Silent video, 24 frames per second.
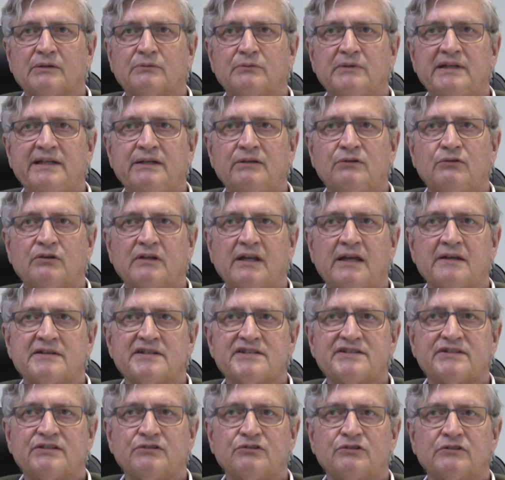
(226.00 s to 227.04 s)
we all
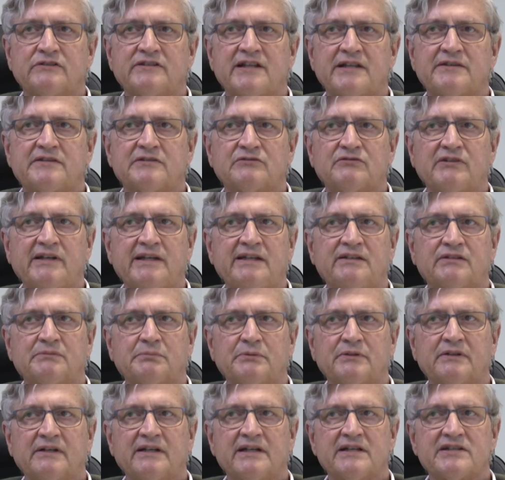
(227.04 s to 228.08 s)
understood that the rate of
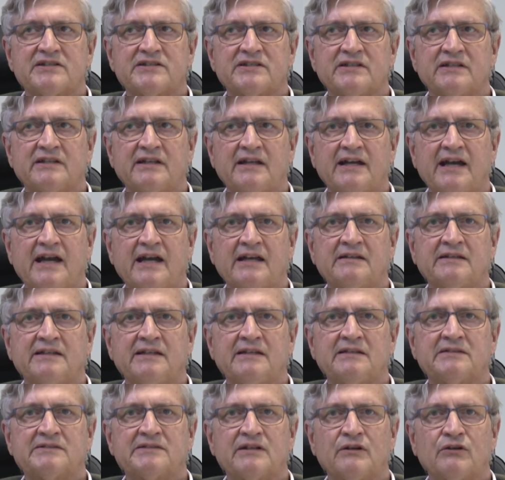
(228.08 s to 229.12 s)
progression and
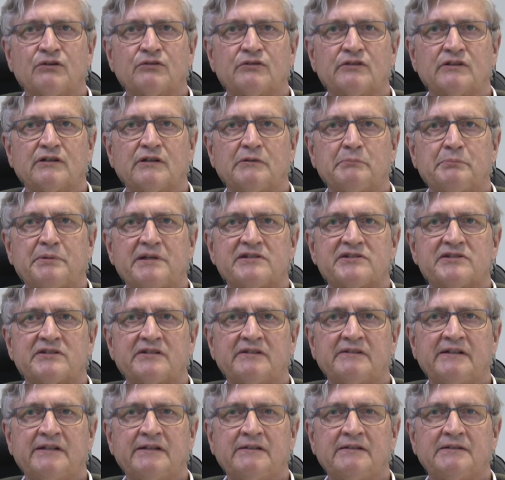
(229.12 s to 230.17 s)
intraocular
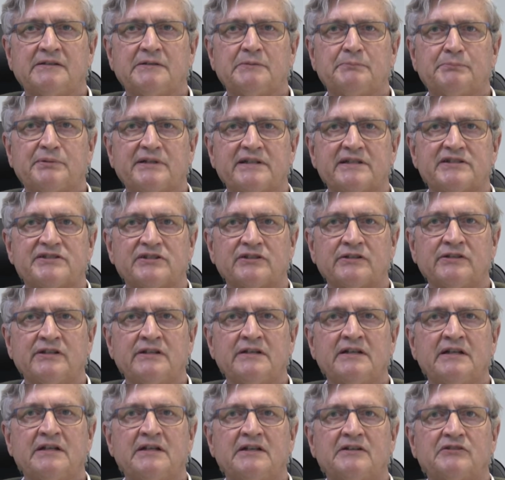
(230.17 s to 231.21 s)
pressure, pressure
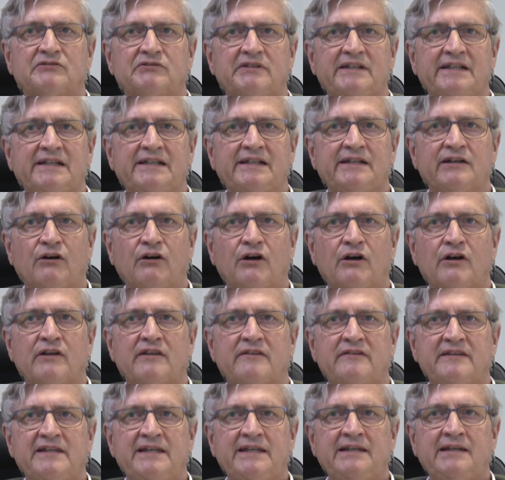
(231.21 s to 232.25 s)
really are
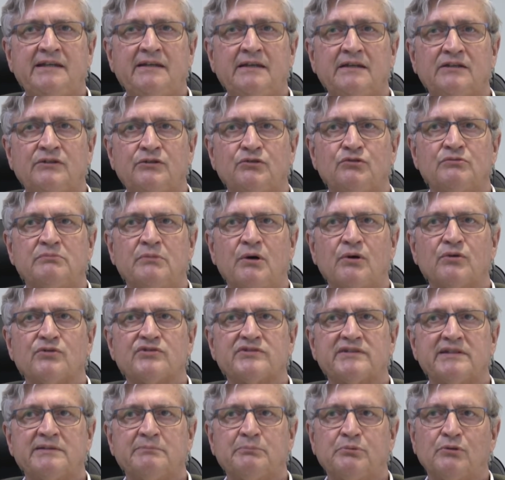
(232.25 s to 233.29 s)
the two
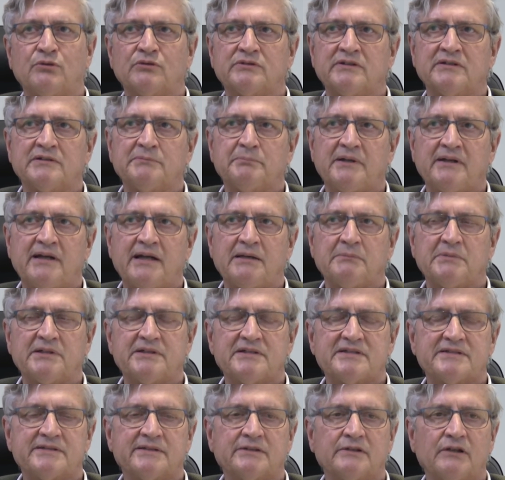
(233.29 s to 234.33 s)
most important
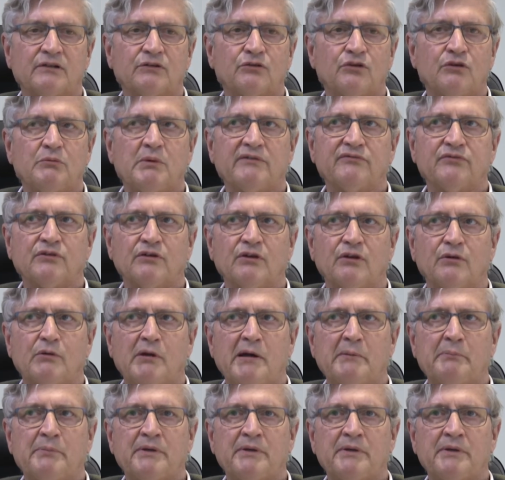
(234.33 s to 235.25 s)
parameters in glaucoma follow-up.